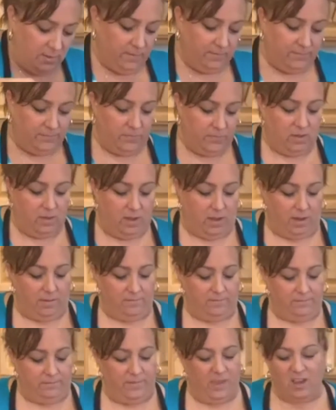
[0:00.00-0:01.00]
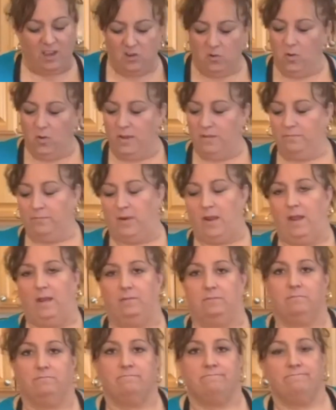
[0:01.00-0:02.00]
Okay, not quite
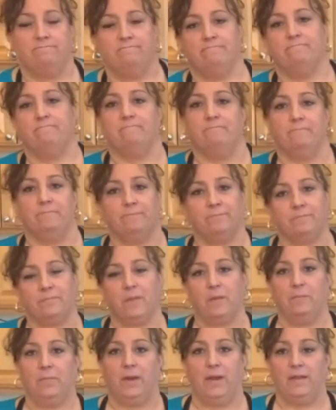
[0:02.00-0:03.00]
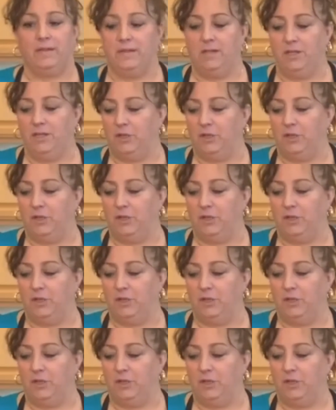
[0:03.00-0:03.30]
brown, but